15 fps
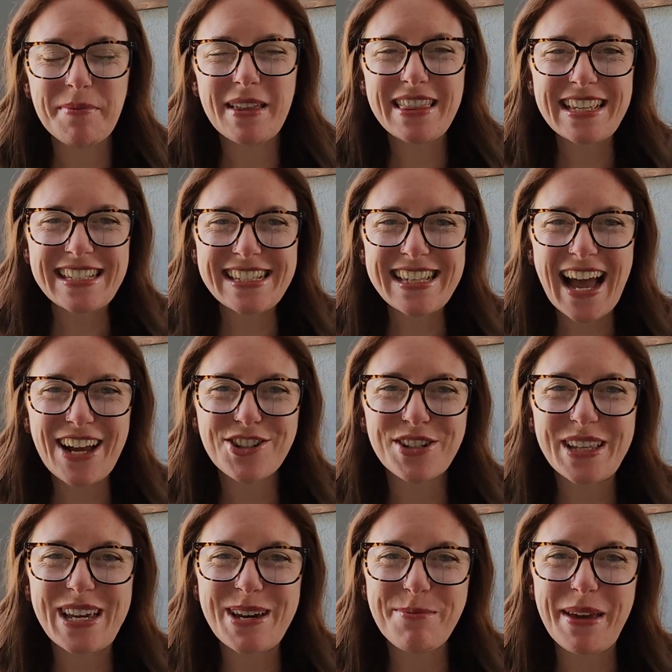This is
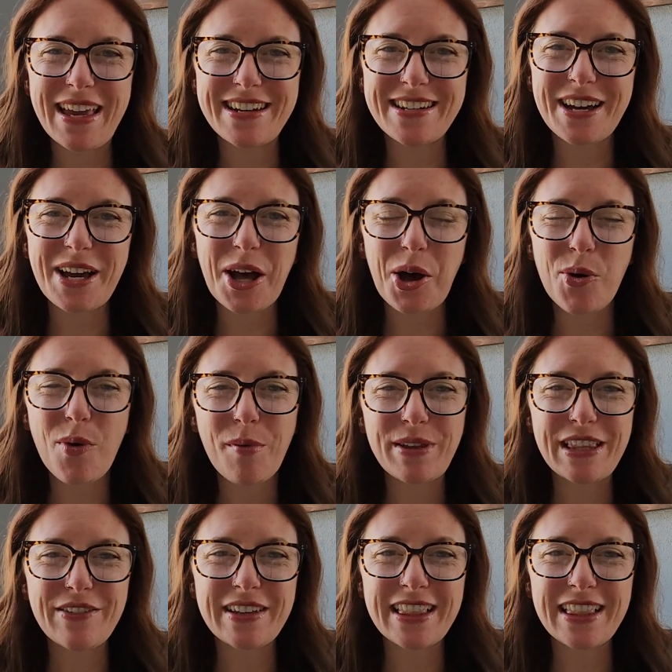actually Amanda, a woman living